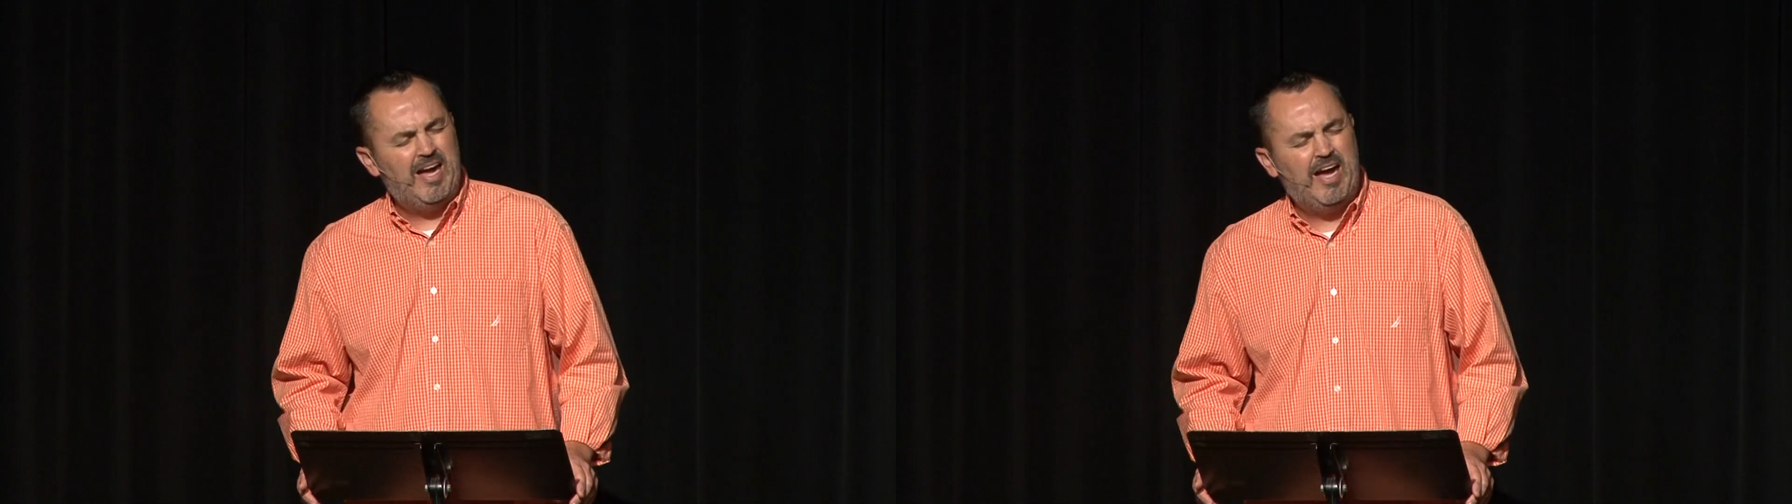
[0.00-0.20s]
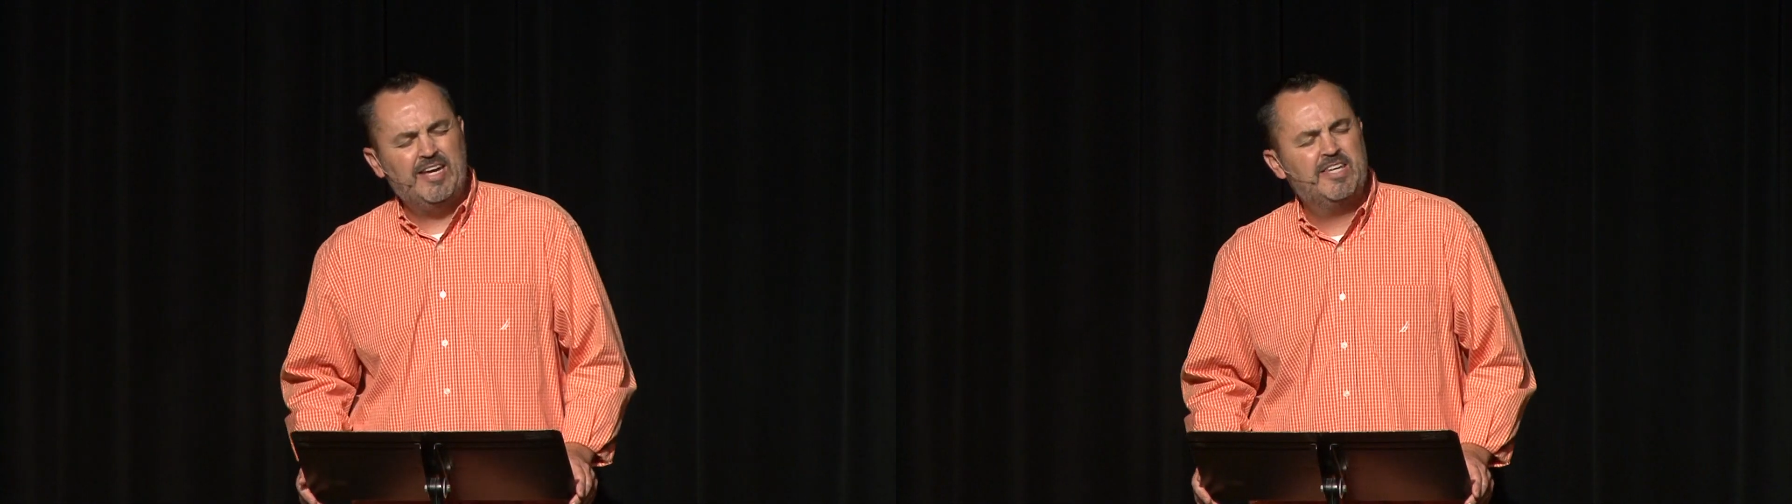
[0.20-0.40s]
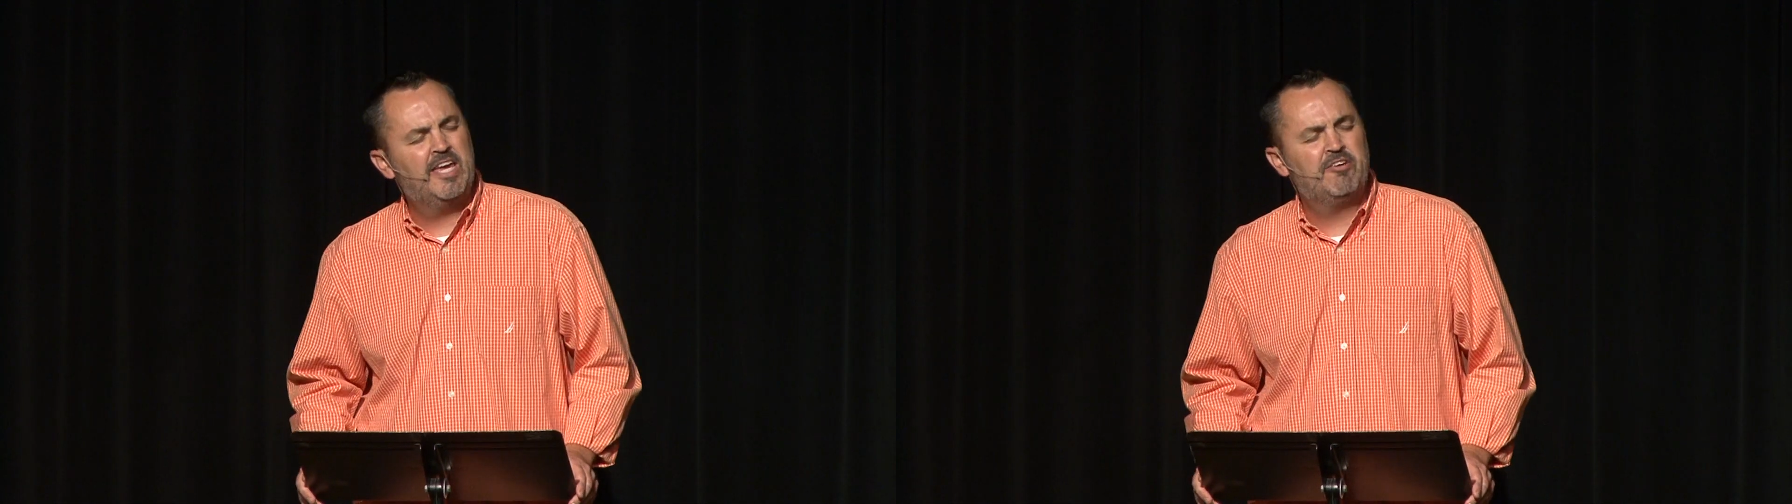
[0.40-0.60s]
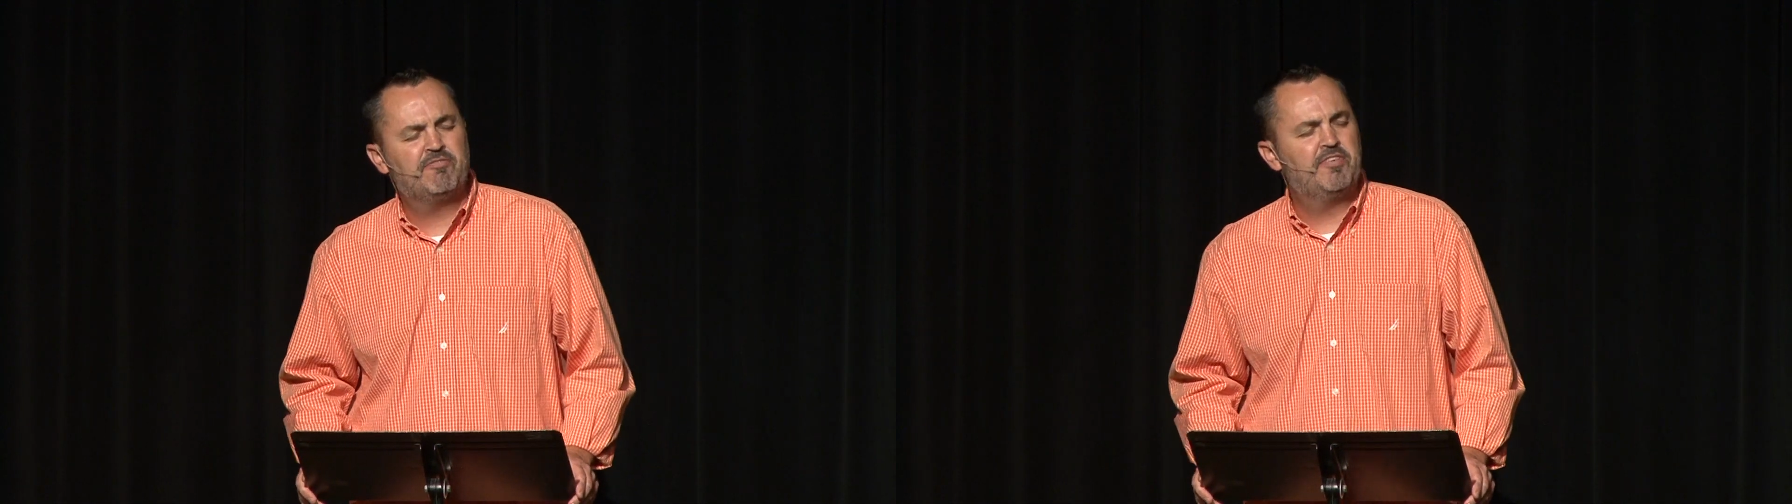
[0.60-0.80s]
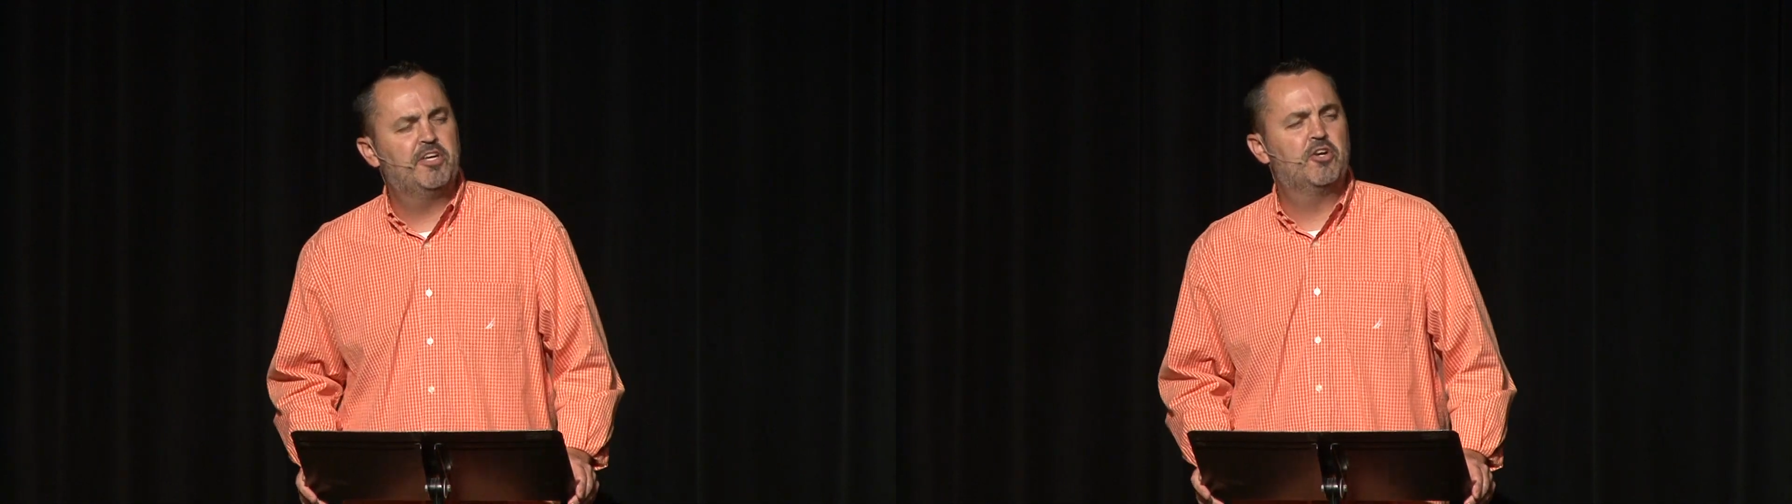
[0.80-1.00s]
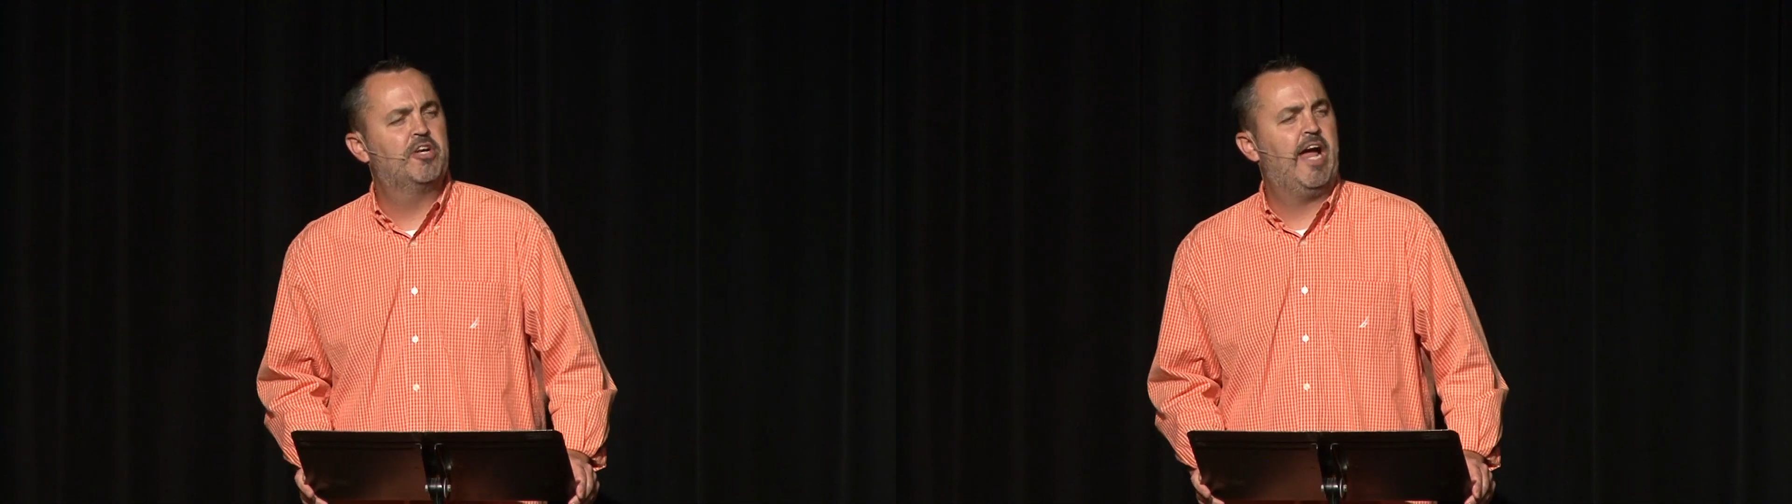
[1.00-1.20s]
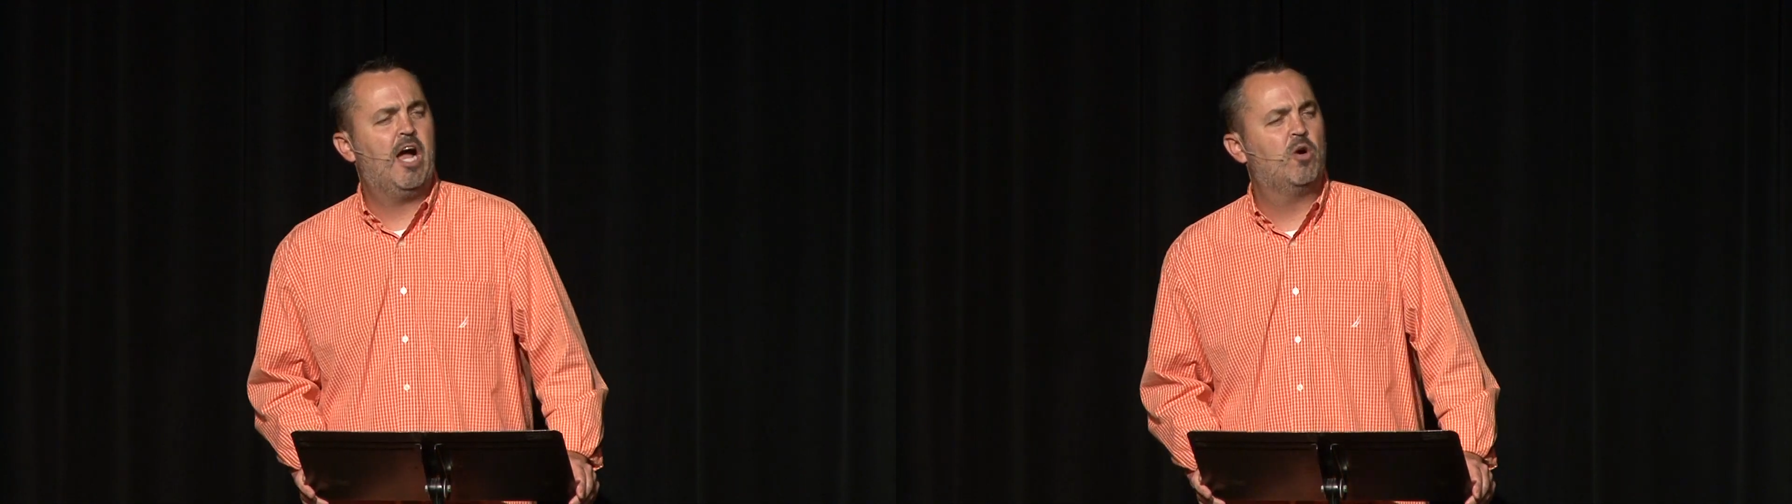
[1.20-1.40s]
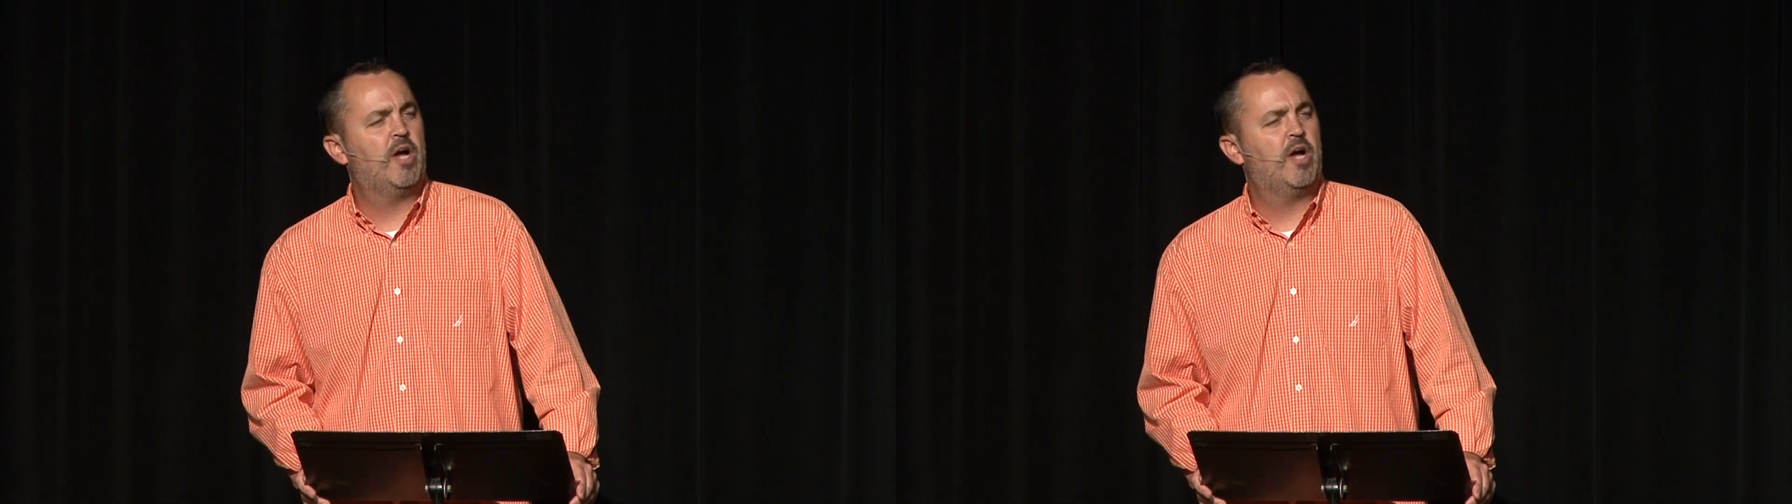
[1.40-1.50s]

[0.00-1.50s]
I can't figure it out.